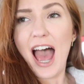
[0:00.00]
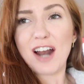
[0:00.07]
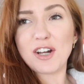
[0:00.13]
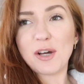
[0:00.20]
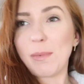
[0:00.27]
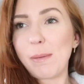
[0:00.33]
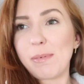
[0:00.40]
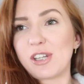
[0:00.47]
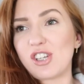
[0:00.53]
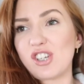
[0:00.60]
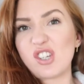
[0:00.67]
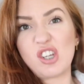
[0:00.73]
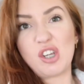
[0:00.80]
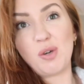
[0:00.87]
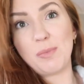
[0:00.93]
I don't know, maybe it's
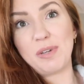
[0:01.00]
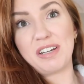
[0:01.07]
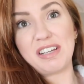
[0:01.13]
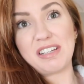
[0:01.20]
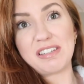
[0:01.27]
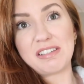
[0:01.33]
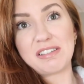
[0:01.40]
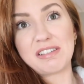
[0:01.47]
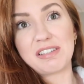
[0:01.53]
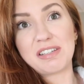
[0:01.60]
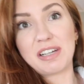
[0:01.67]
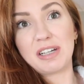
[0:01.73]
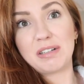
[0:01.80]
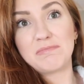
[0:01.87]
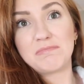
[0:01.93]
just human
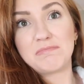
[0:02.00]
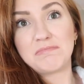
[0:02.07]
decency.